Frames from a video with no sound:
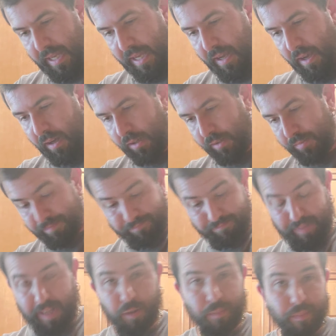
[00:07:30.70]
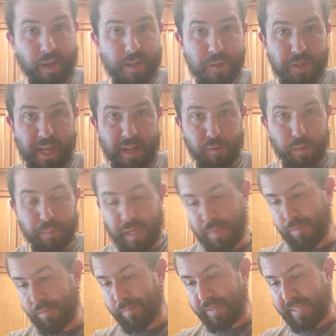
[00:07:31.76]
I don't mind sharing with
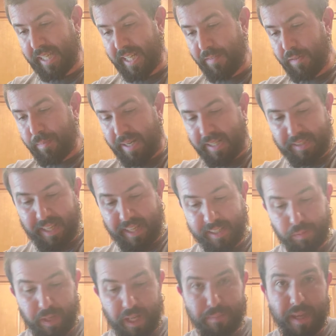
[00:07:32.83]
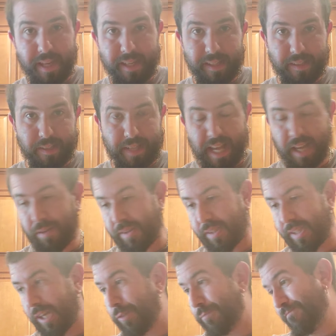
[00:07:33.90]
people, but not everybody likes what I make in this house,
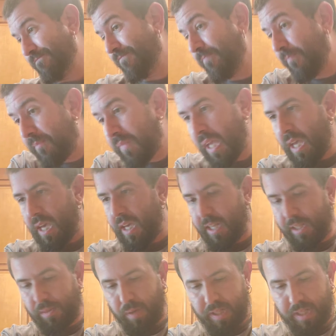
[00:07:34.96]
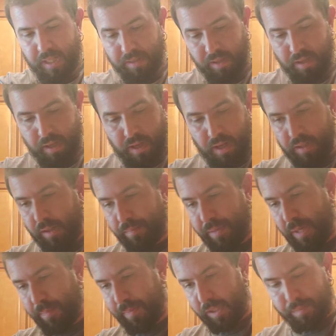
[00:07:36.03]
so it is what it is. Some
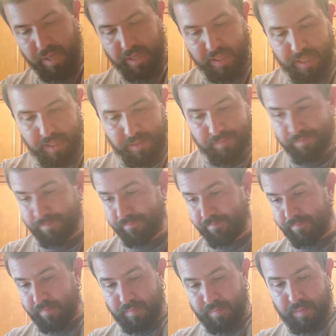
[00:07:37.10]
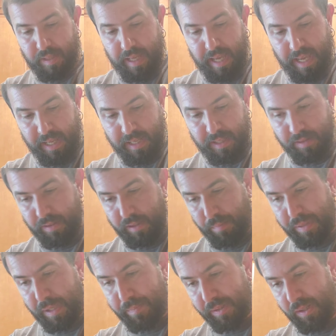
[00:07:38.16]
people are picky, and some
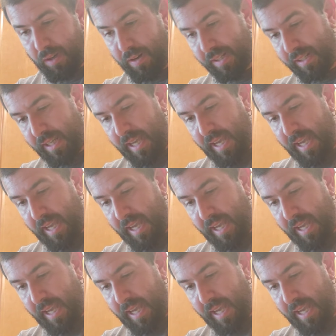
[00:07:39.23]
people aren't.